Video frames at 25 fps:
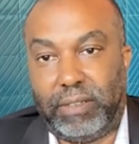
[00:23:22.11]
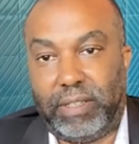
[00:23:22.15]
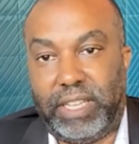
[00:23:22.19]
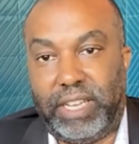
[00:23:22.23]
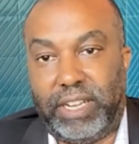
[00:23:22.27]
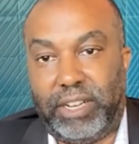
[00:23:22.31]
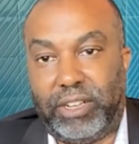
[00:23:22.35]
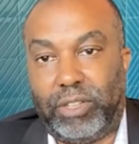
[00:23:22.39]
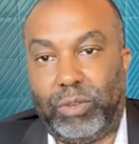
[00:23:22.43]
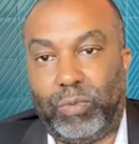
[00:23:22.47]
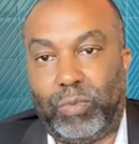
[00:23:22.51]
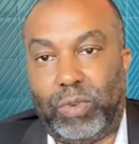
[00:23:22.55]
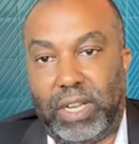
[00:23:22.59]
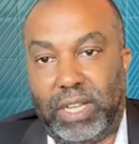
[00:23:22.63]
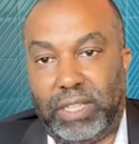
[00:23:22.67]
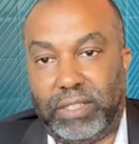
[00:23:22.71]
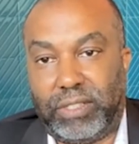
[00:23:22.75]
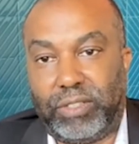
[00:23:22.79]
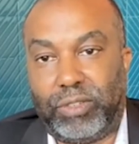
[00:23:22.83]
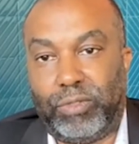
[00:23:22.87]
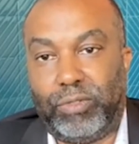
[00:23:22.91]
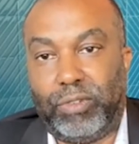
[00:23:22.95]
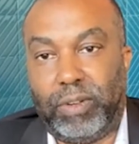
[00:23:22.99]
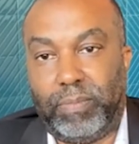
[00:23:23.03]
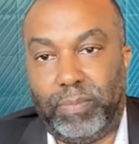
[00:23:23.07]
They are the
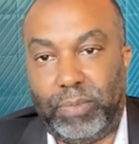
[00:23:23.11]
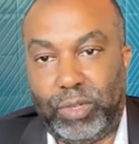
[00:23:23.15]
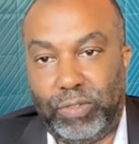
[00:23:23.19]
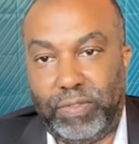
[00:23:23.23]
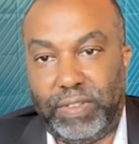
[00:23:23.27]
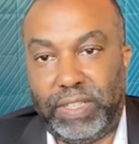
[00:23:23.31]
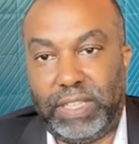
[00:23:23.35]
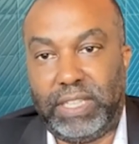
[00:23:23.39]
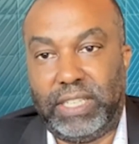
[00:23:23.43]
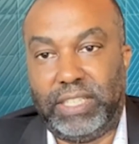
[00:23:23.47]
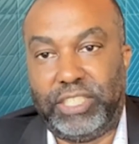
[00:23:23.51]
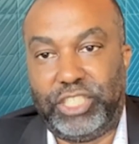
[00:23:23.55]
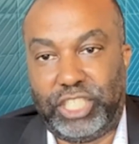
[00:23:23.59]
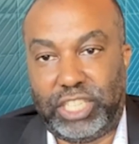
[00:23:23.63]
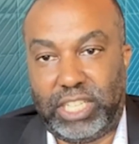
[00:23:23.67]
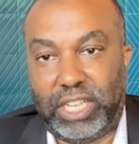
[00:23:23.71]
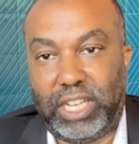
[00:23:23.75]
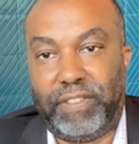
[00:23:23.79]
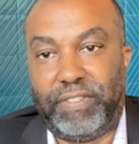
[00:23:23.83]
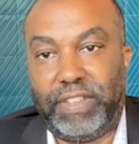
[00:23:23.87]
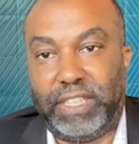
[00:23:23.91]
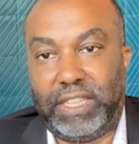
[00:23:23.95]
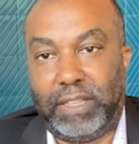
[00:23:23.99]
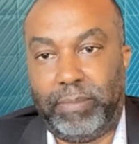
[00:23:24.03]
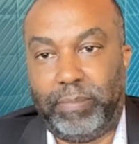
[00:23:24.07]
ones who are moving and
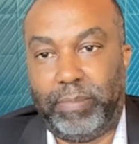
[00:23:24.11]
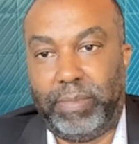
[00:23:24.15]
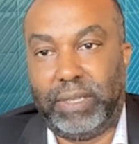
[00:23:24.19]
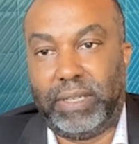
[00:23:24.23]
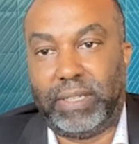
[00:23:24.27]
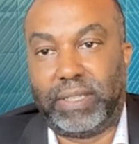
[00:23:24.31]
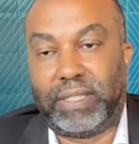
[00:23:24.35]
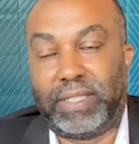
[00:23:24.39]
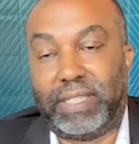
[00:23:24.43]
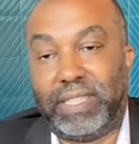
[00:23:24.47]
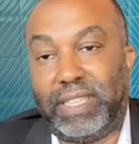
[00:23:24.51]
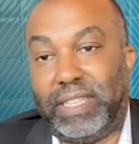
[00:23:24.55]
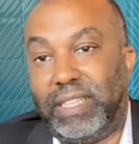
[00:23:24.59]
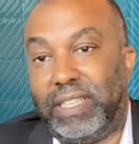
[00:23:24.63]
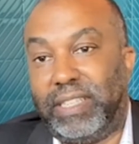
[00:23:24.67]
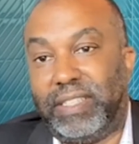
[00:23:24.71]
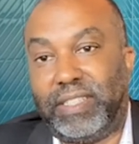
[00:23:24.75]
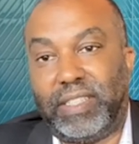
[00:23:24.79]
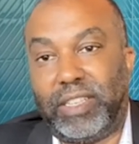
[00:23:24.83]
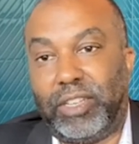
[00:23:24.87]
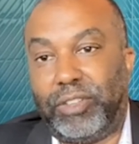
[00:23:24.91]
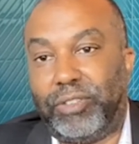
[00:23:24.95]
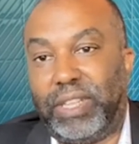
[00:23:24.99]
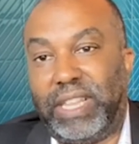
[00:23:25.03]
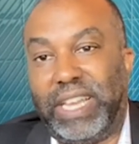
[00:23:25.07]
shelving the books, and
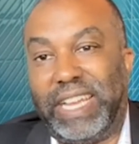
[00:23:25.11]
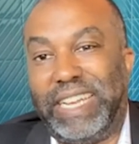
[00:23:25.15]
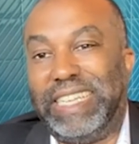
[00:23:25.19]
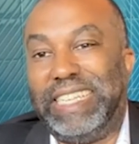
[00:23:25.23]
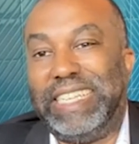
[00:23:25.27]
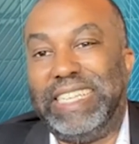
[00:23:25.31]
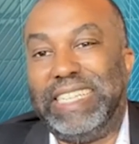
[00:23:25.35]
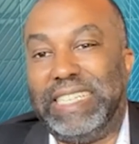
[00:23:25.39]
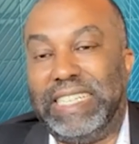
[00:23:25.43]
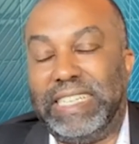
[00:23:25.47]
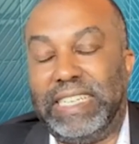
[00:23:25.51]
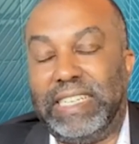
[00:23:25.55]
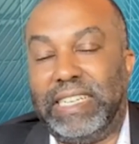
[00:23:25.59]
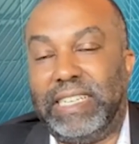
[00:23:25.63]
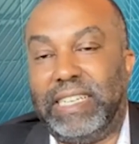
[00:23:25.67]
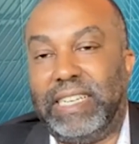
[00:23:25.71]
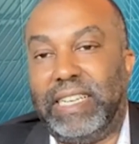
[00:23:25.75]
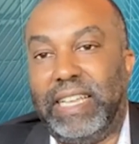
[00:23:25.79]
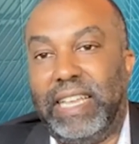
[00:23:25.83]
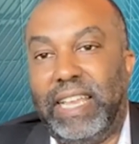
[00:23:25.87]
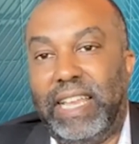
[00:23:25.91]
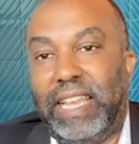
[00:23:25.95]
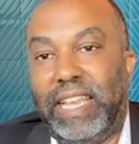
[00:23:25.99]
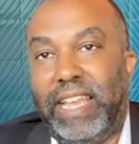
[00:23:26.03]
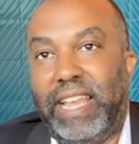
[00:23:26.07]
so they didn't
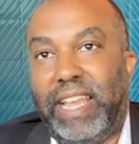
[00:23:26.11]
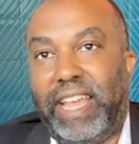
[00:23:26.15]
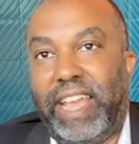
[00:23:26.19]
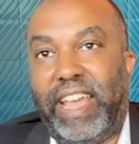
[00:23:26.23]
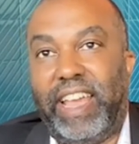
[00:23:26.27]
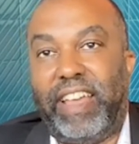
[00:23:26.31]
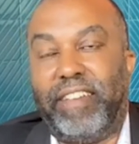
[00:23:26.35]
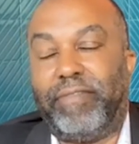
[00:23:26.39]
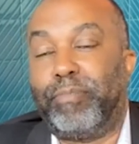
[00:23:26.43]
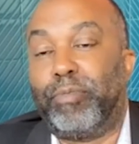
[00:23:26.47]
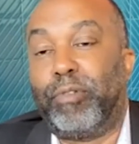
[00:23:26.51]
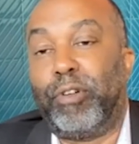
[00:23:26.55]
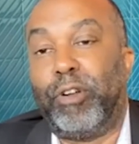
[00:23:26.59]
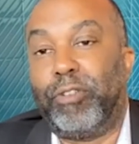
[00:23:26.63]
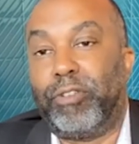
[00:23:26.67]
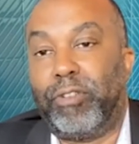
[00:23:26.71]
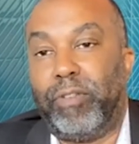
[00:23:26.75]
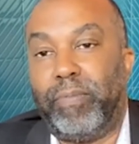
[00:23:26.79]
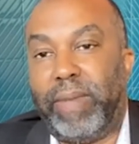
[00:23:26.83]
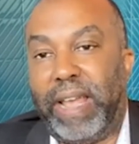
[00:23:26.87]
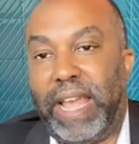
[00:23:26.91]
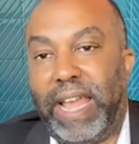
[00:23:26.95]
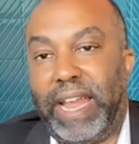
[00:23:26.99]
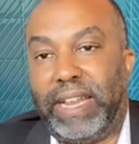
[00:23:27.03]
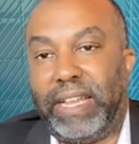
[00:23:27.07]
have
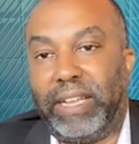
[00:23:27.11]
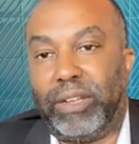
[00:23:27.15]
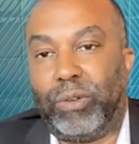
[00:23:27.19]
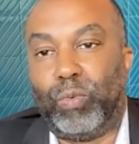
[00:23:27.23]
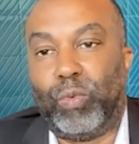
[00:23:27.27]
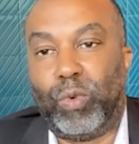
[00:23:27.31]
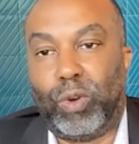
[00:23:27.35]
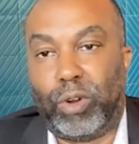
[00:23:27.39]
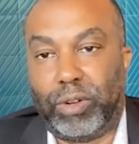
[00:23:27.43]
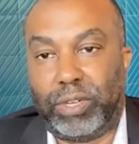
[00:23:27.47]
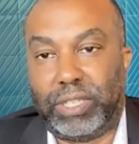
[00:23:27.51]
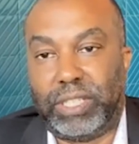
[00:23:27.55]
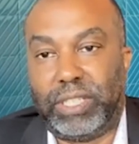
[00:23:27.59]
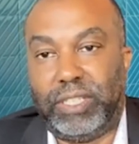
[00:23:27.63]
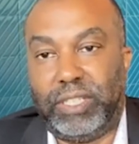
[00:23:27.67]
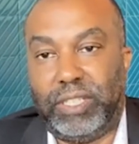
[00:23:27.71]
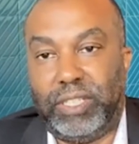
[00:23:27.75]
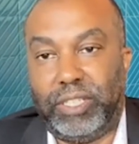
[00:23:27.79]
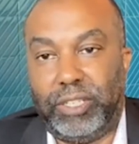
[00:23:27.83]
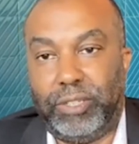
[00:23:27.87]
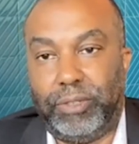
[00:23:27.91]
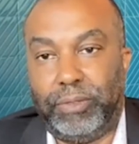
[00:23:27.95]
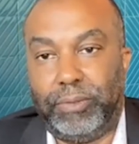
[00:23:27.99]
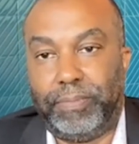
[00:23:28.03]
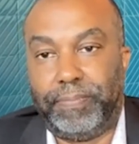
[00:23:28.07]
programmatic work to
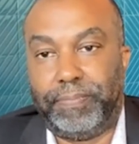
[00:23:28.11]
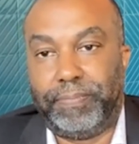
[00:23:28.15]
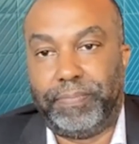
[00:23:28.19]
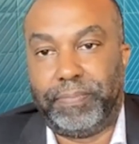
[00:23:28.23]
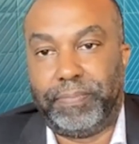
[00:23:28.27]
do.